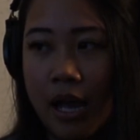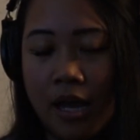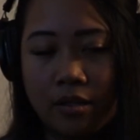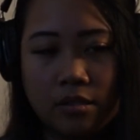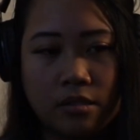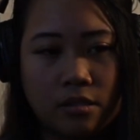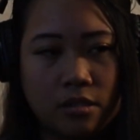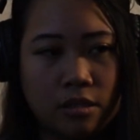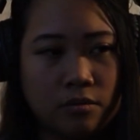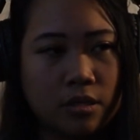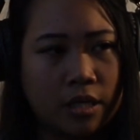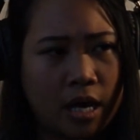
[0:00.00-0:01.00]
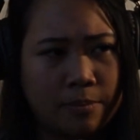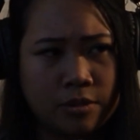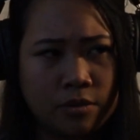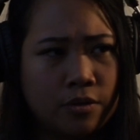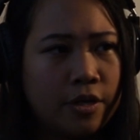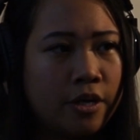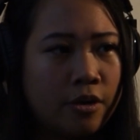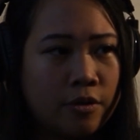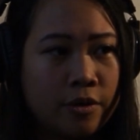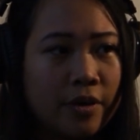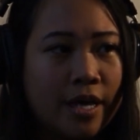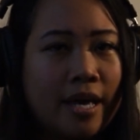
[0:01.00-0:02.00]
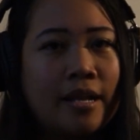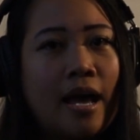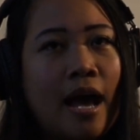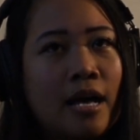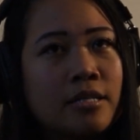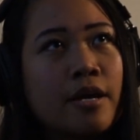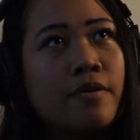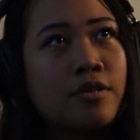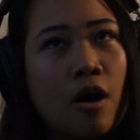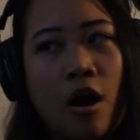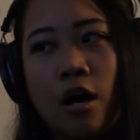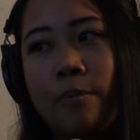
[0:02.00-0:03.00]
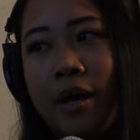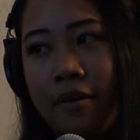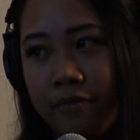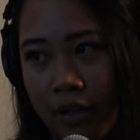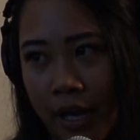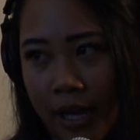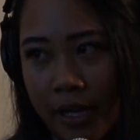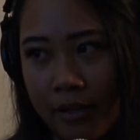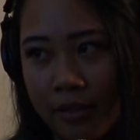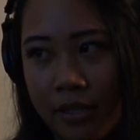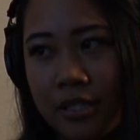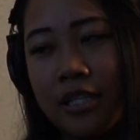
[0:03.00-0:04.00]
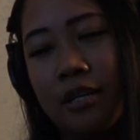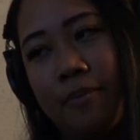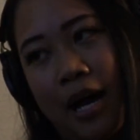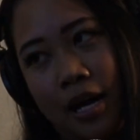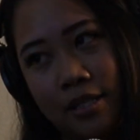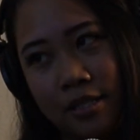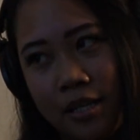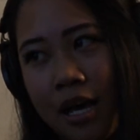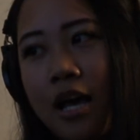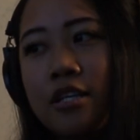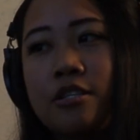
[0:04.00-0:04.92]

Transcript: And he was like, absolutely, go do it. And as I was on my flight, she had passed.